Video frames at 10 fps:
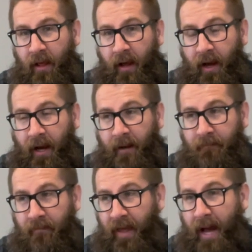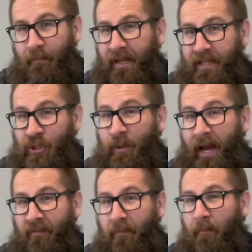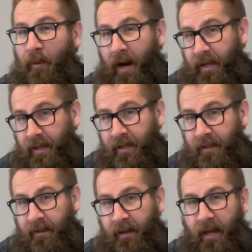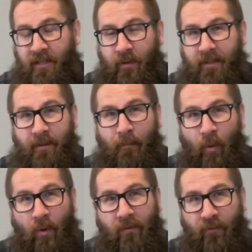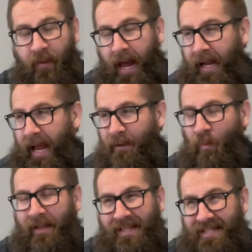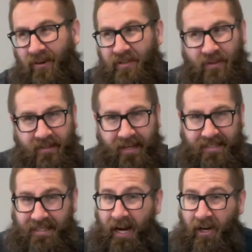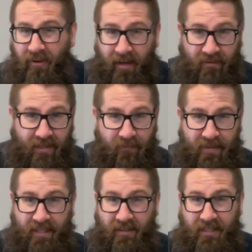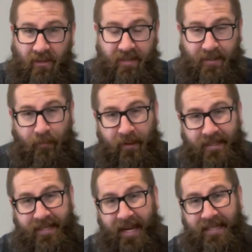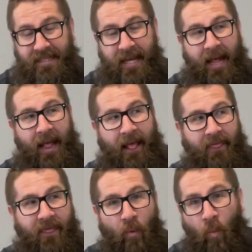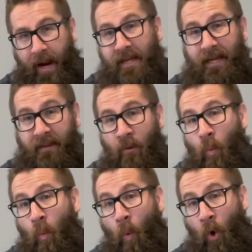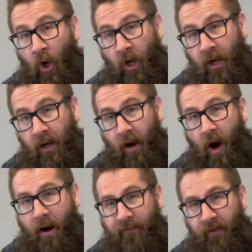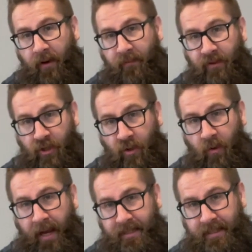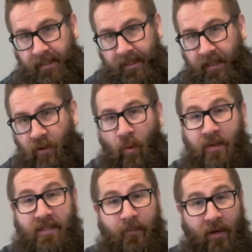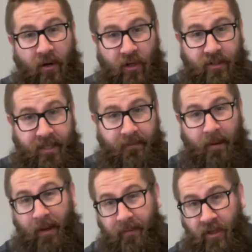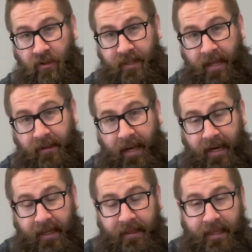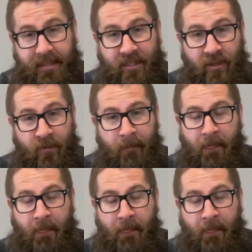that because you have buy-in. And so it's important for that. And what this also does is hiring an outside facilitator is it takes the weight and the work off of you as the leader or someone on your team that maybe you're delegating this to.